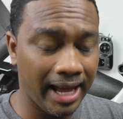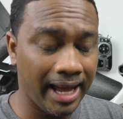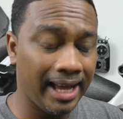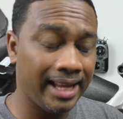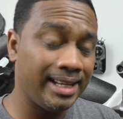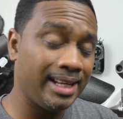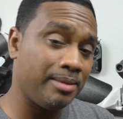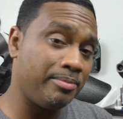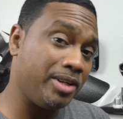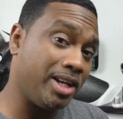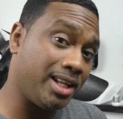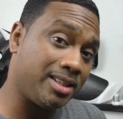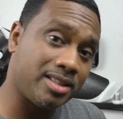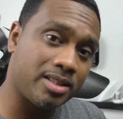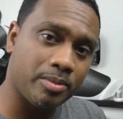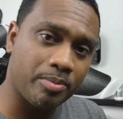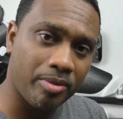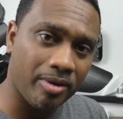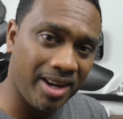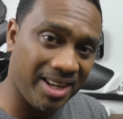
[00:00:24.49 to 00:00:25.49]
And I'm not
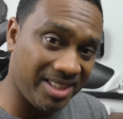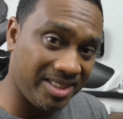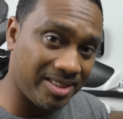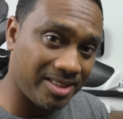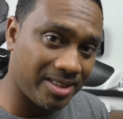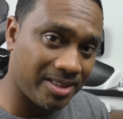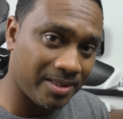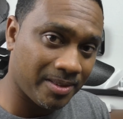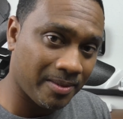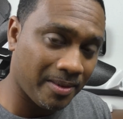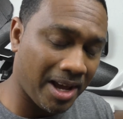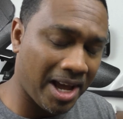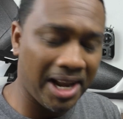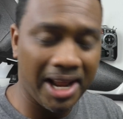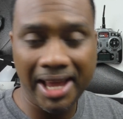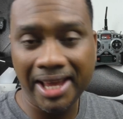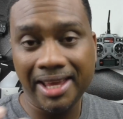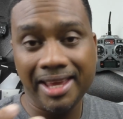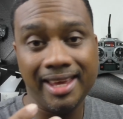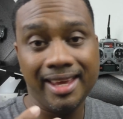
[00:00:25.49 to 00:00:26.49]
surprised. And
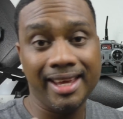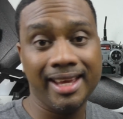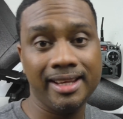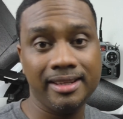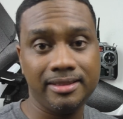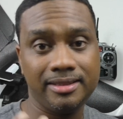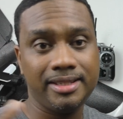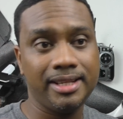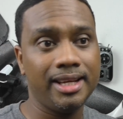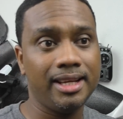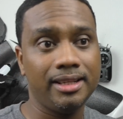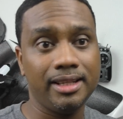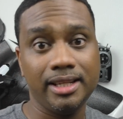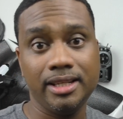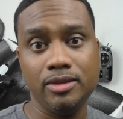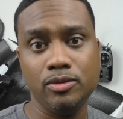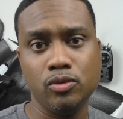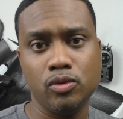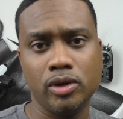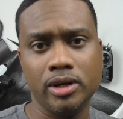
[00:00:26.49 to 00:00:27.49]
I can't tell
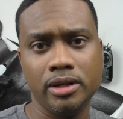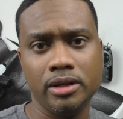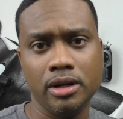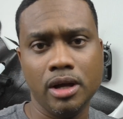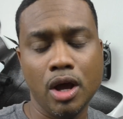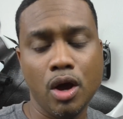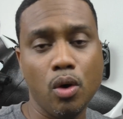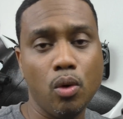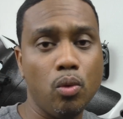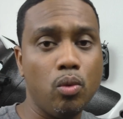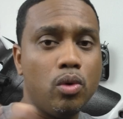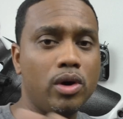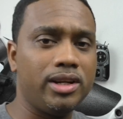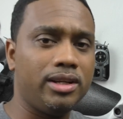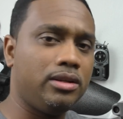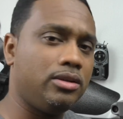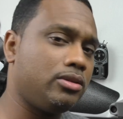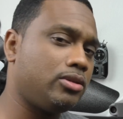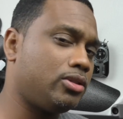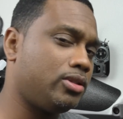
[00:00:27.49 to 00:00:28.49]
anyone
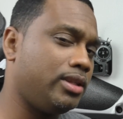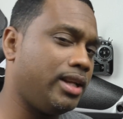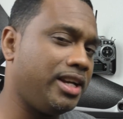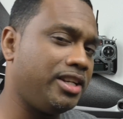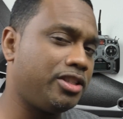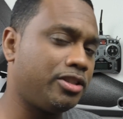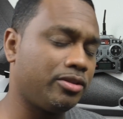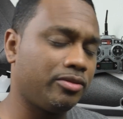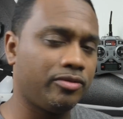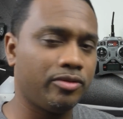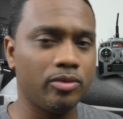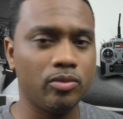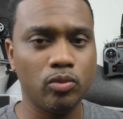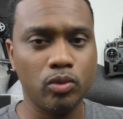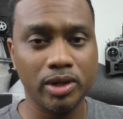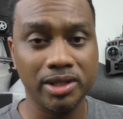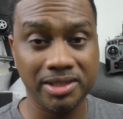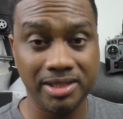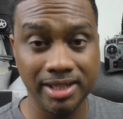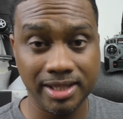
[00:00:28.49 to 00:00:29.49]
what looks nicer from
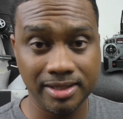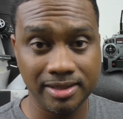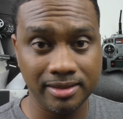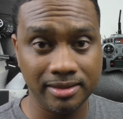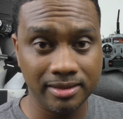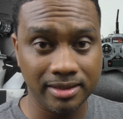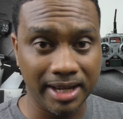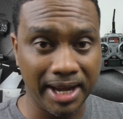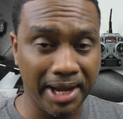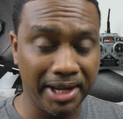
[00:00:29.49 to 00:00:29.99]
what doesn't.